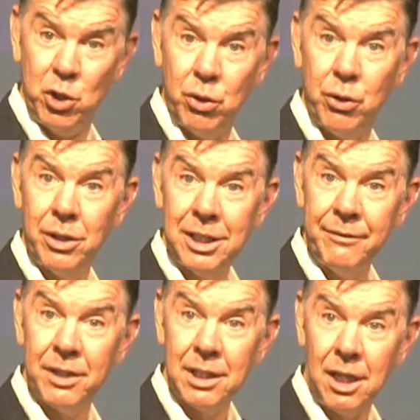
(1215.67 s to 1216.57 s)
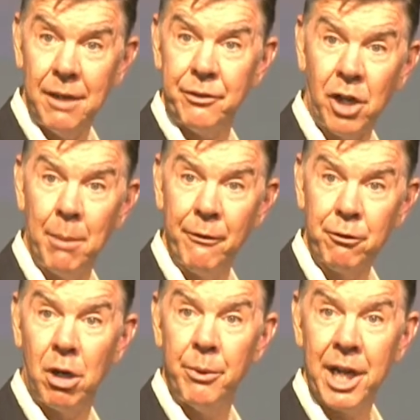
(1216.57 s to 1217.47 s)
you could live a lifetime
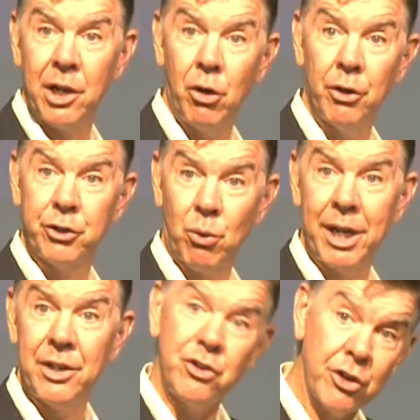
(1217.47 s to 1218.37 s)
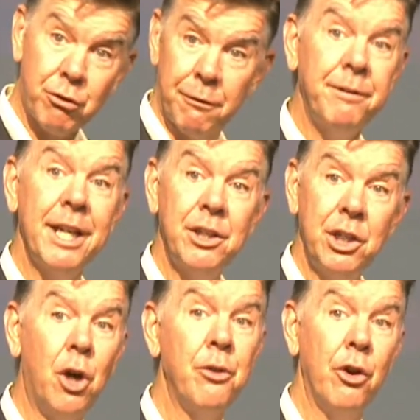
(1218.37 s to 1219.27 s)
of growing in God's grace just
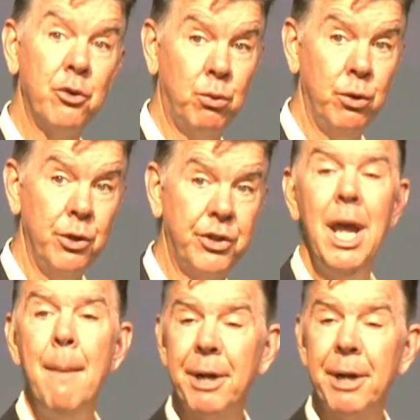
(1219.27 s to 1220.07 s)
reflecting on those words.